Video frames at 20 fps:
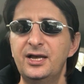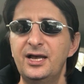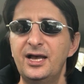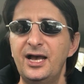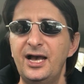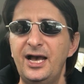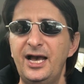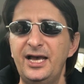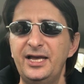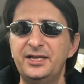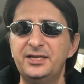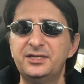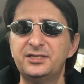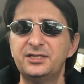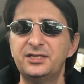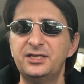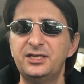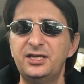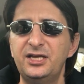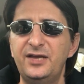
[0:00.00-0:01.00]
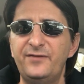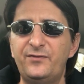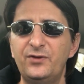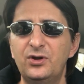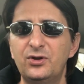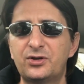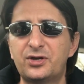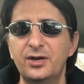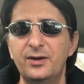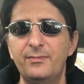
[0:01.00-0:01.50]
And if you
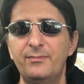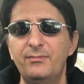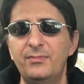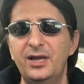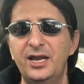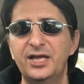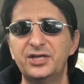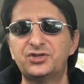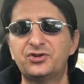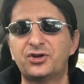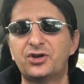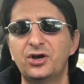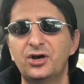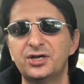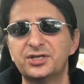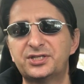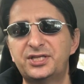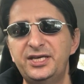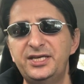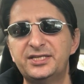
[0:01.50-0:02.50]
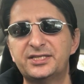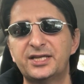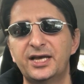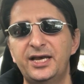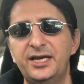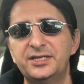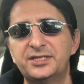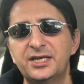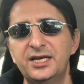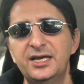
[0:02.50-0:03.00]
look at electric cars these
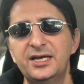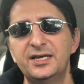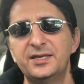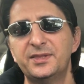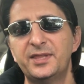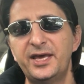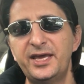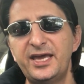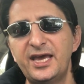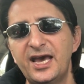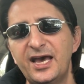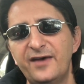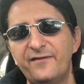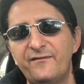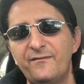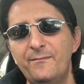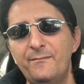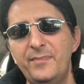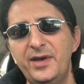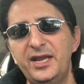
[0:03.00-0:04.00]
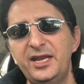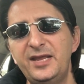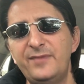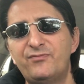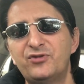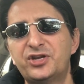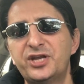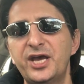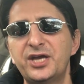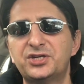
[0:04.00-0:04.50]
days, they have many
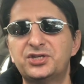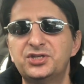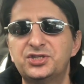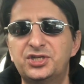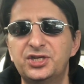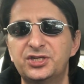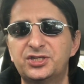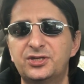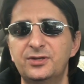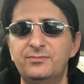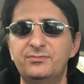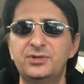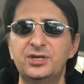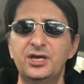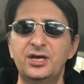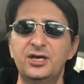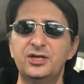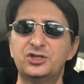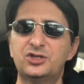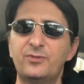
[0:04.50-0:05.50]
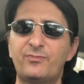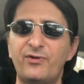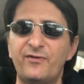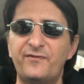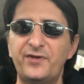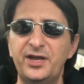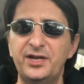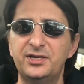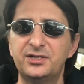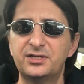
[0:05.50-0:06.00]
protection systems to
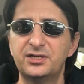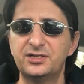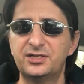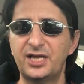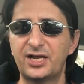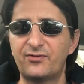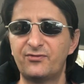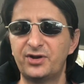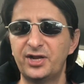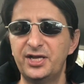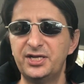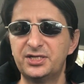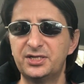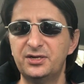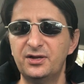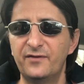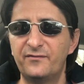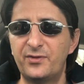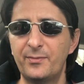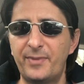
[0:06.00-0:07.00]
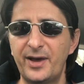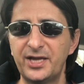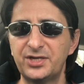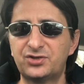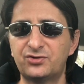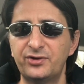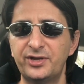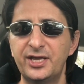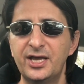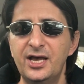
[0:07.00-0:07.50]
prevent degradation of the
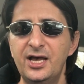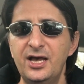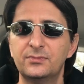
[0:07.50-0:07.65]
battery.